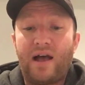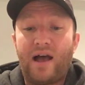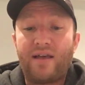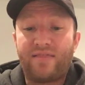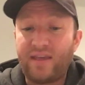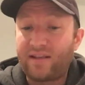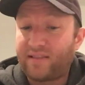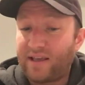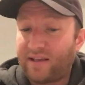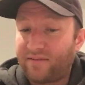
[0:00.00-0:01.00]
think
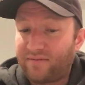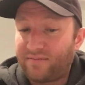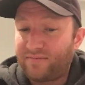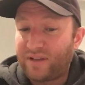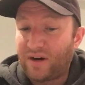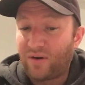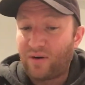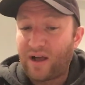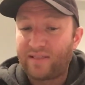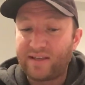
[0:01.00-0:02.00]
that, you know,
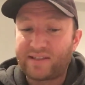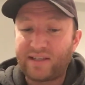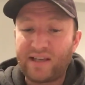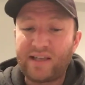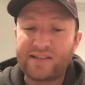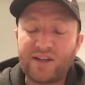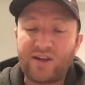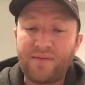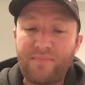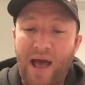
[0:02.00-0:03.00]
it's a
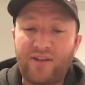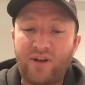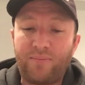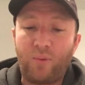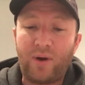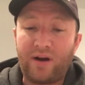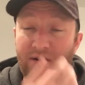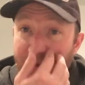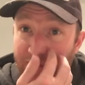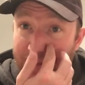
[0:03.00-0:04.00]
good matchup where
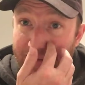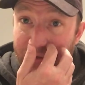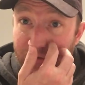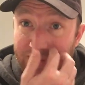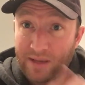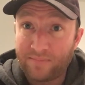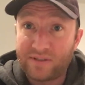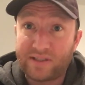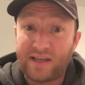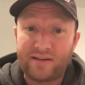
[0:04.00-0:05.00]
you can get two
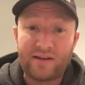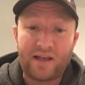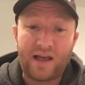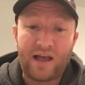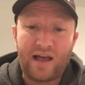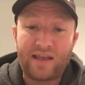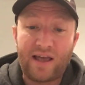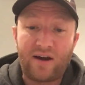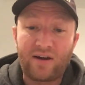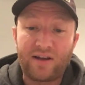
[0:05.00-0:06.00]
teams that,
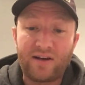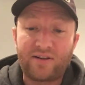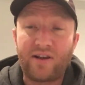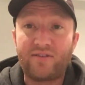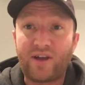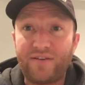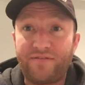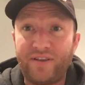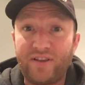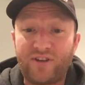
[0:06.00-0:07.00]
again, are going to kind of try to
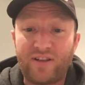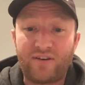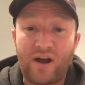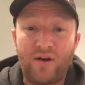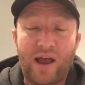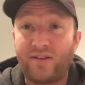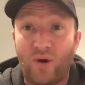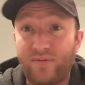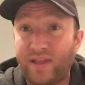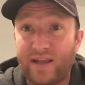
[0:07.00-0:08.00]
feel each other out. I
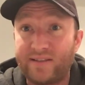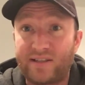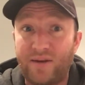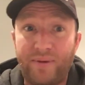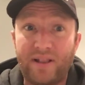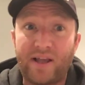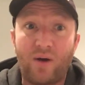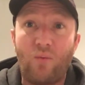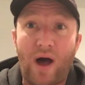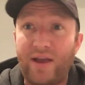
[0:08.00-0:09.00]
don't think it's going to be like a
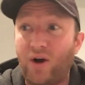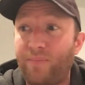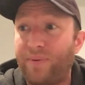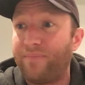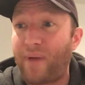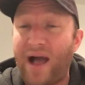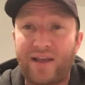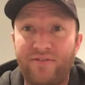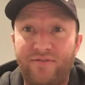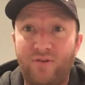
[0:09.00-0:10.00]
wide open
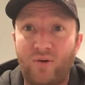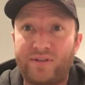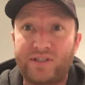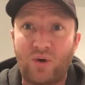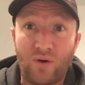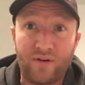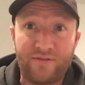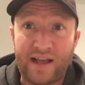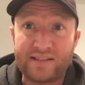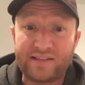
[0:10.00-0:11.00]
back and forth score
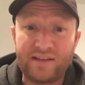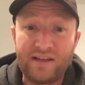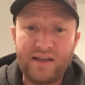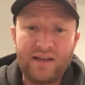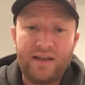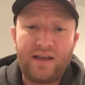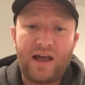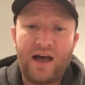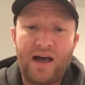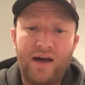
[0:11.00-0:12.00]
fest.
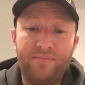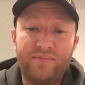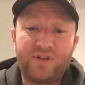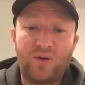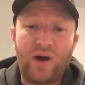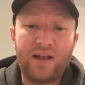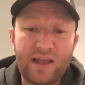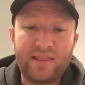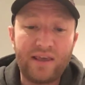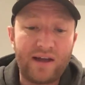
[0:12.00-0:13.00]
So I
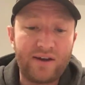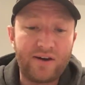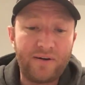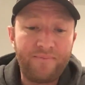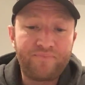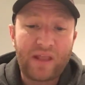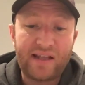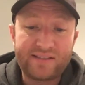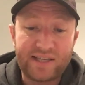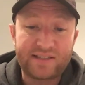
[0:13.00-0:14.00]
like the under
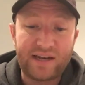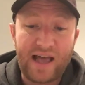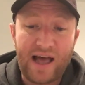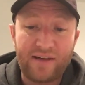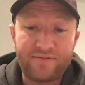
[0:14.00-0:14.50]
at 6.5.